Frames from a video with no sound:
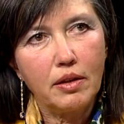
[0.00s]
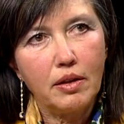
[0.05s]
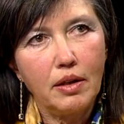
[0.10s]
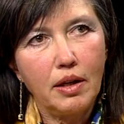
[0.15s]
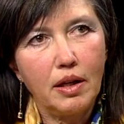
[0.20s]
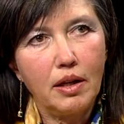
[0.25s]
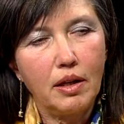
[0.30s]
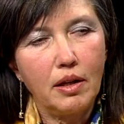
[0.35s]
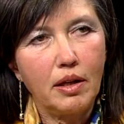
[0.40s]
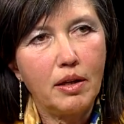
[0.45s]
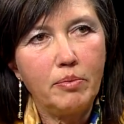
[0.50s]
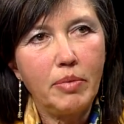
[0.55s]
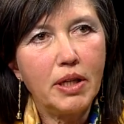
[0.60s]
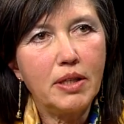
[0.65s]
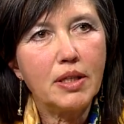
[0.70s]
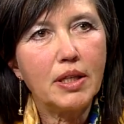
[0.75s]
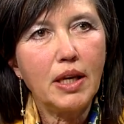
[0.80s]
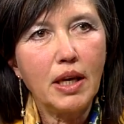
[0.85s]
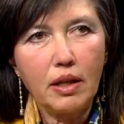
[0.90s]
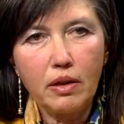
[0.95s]
on a big
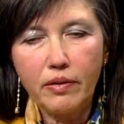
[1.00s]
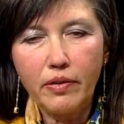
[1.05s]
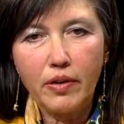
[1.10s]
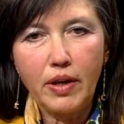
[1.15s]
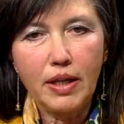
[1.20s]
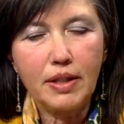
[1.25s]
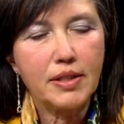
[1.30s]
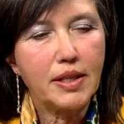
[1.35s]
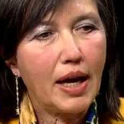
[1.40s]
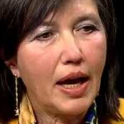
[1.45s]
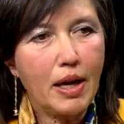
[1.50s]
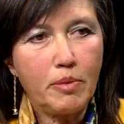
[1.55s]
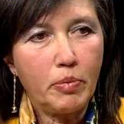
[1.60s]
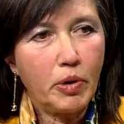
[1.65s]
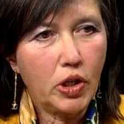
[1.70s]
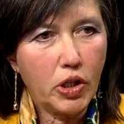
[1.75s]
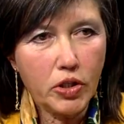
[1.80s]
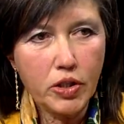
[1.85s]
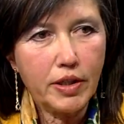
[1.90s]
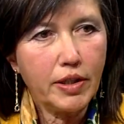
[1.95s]
scale of things, I
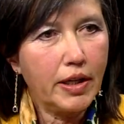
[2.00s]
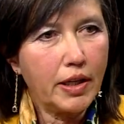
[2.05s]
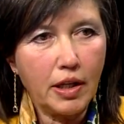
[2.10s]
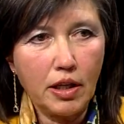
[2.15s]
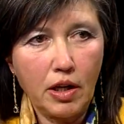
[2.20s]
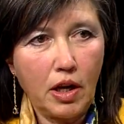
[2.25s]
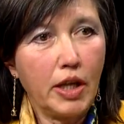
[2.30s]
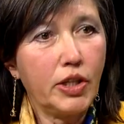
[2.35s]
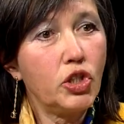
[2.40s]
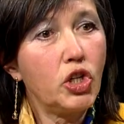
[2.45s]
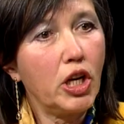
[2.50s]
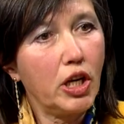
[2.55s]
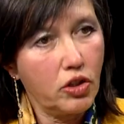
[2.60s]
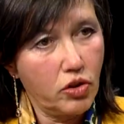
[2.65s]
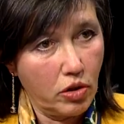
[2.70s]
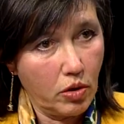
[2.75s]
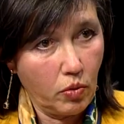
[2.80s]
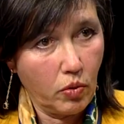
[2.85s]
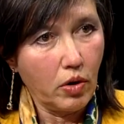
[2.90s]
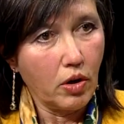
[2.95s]
personally cannot
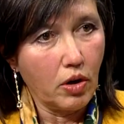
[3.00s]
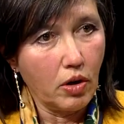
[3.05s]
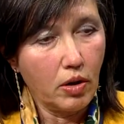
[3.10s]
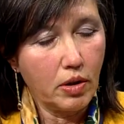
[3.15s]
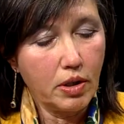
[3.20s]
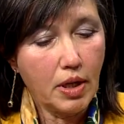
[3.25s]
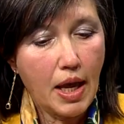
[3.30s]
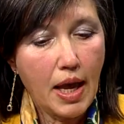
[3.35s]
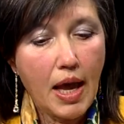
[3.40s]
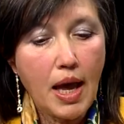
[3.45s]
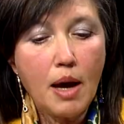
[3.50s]
change the world,